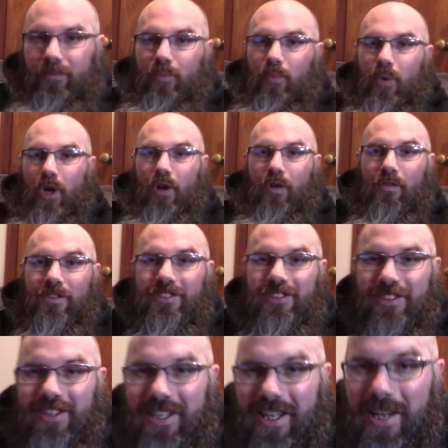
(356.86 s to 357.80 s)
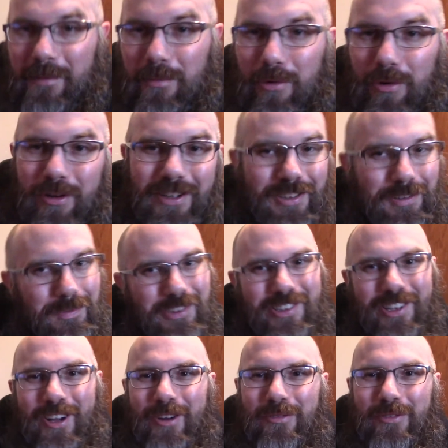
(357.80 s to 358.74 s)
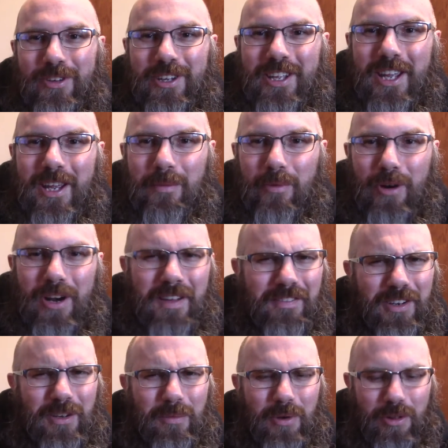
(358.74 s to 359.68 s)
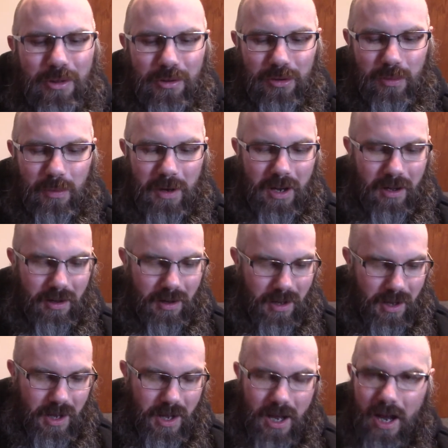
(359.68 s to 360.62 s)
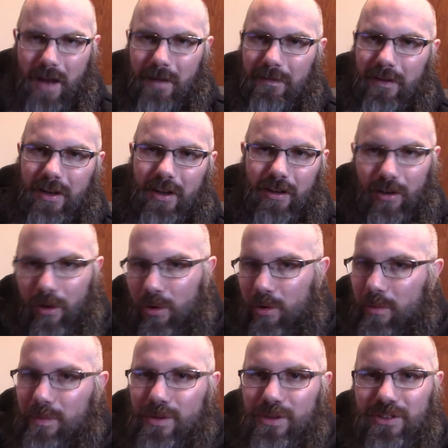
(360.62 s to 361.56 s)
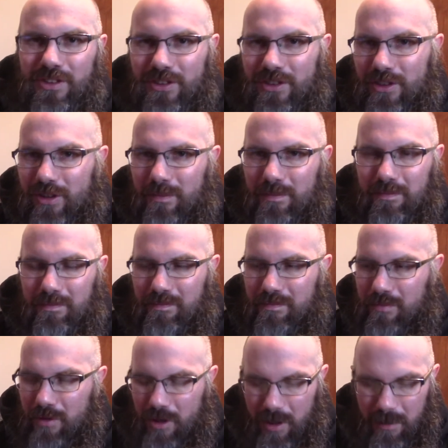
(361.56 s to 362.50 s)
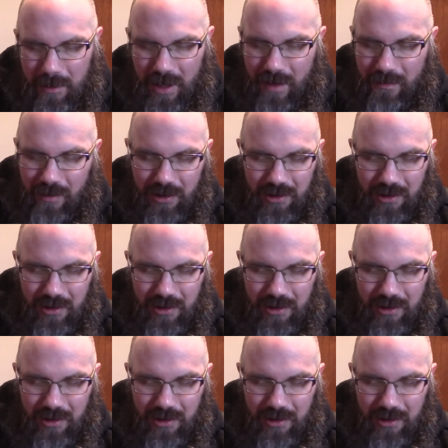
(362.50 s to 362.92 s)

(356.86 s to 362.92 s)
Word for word: Went over to the game board. It's my shout out for the game board. Haven't done one of those in a while. I figured local business, they're going to be having to